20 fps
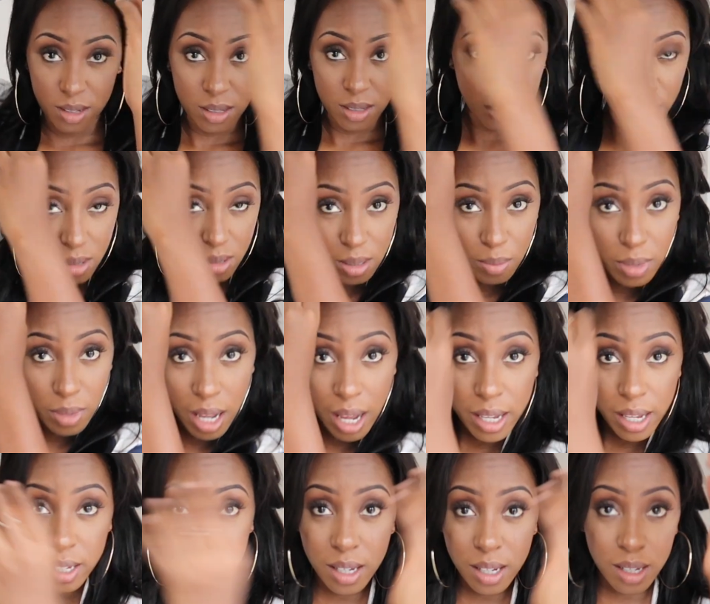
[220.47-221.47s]
Do
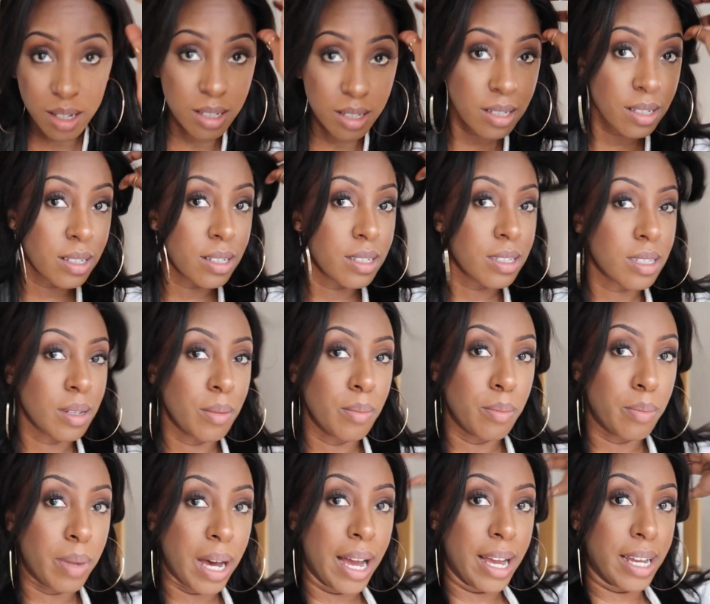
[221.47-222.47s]

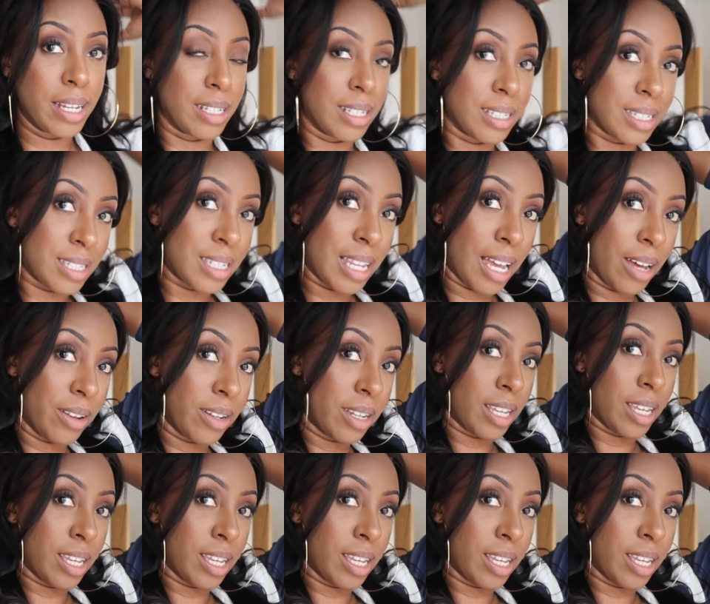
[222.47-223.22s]
some bangs down